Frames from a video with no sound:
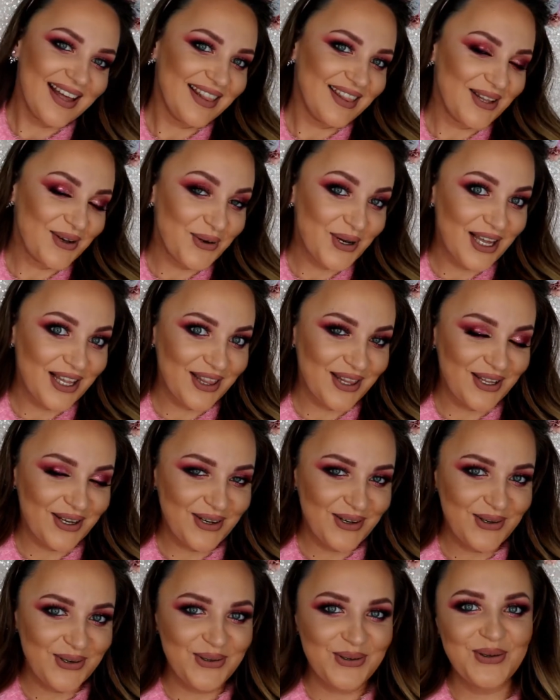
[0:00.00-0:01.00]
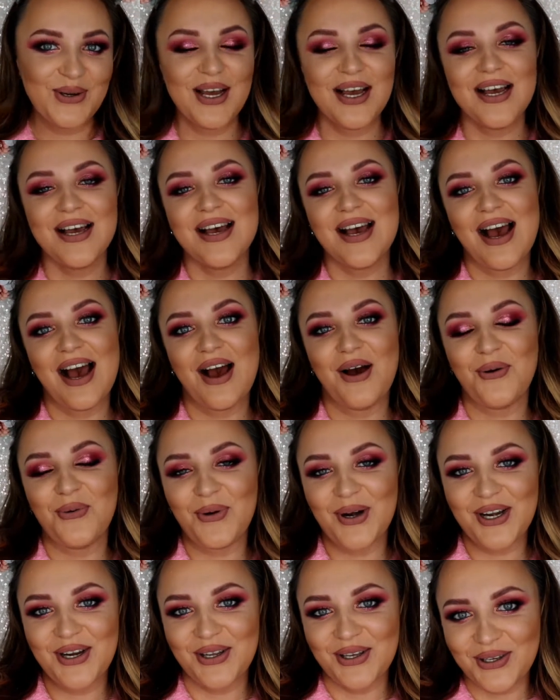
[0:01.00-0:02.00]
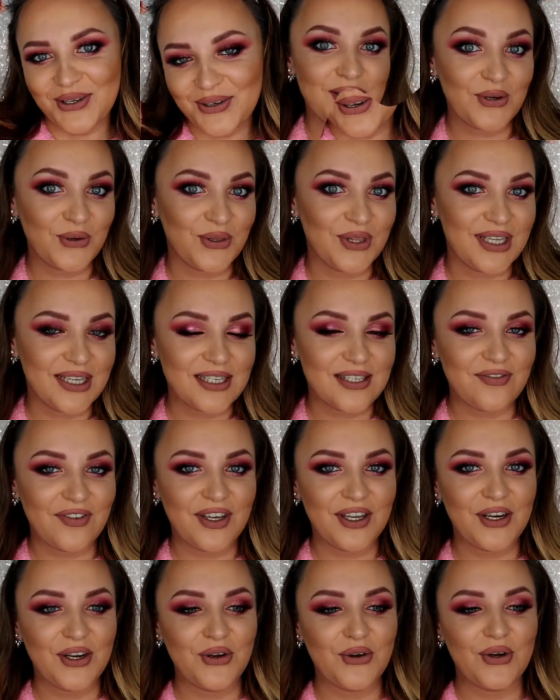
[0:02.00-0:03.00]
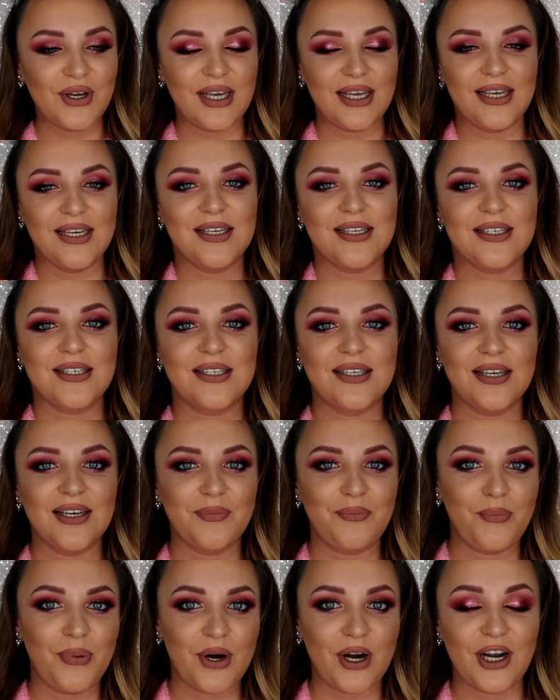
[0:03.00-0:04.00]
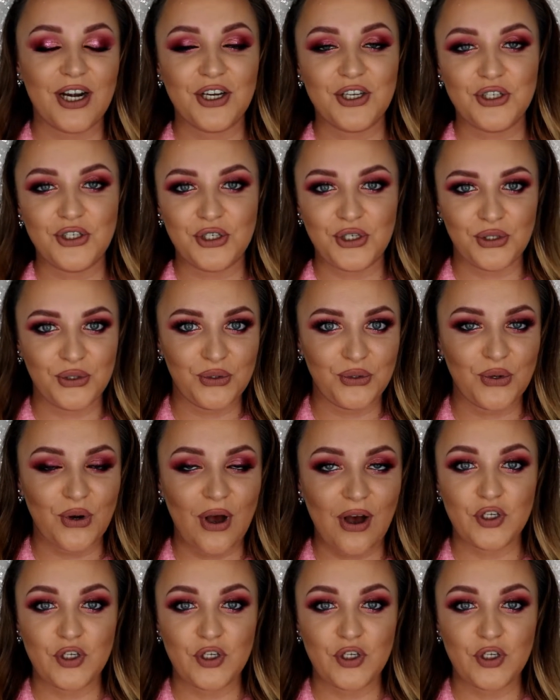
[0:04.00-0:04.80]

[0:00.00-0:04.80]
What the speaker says: Hello, how are you? So this video is part 2.